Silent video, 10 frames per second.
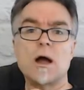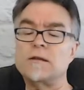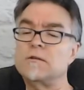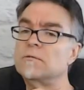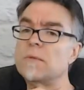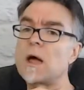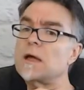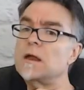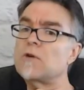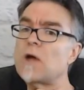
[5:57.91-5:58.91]
I'm just not
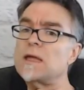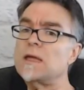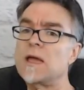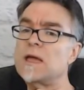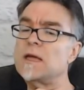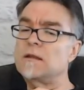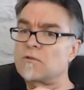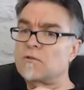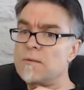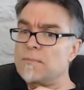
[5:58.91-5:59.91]
going to drag you kicking and
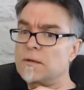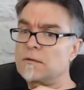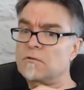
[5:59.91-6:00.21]
screaming